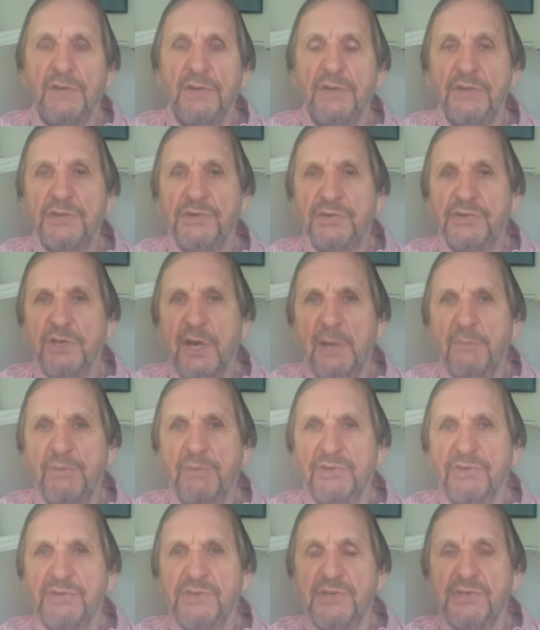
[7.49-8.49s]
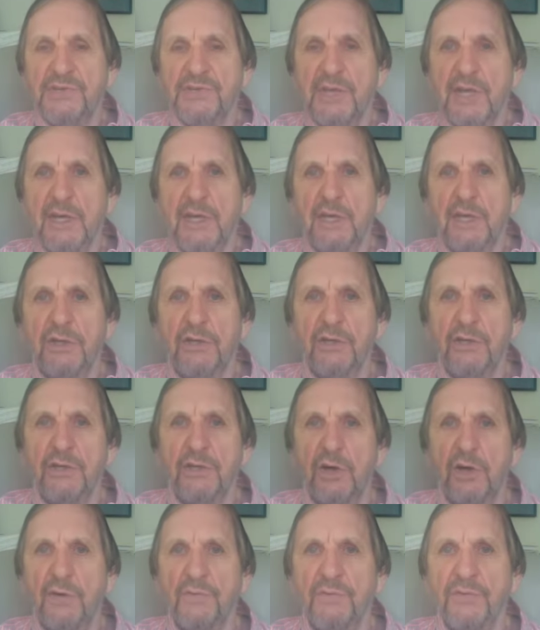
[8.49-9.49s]
This chapter is the second
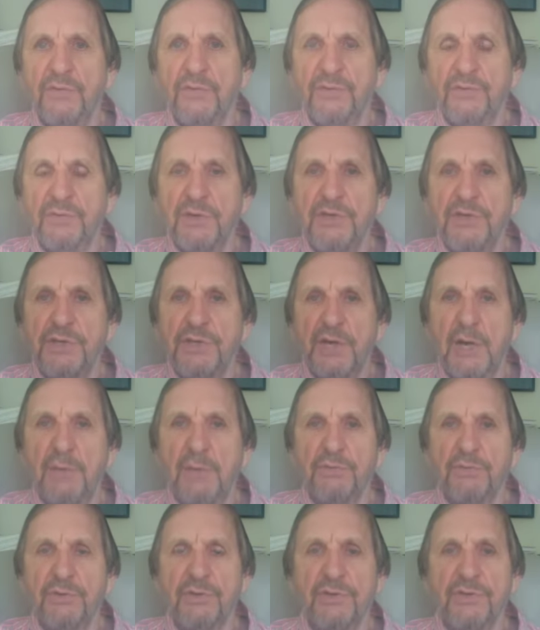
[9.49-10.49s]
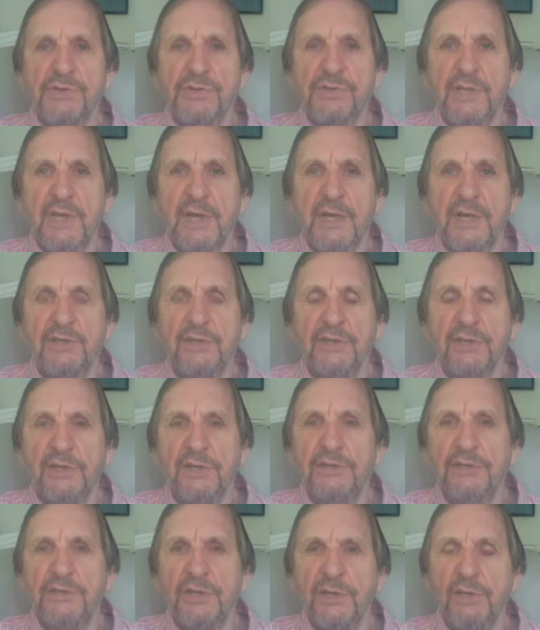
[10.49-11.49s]
of three chapters
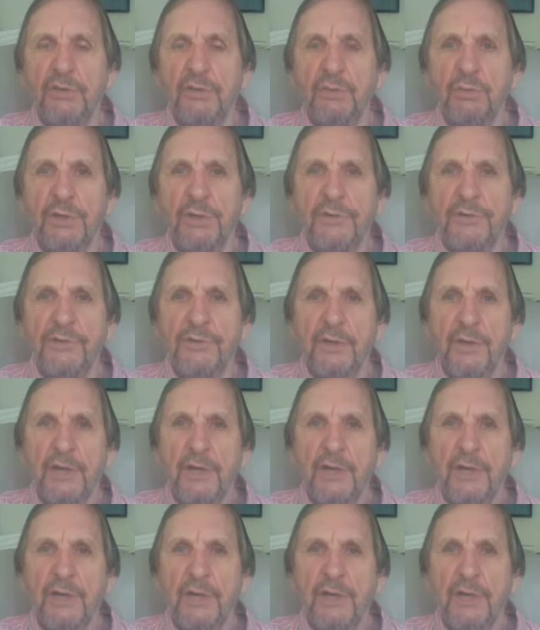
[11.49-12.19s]
that deal with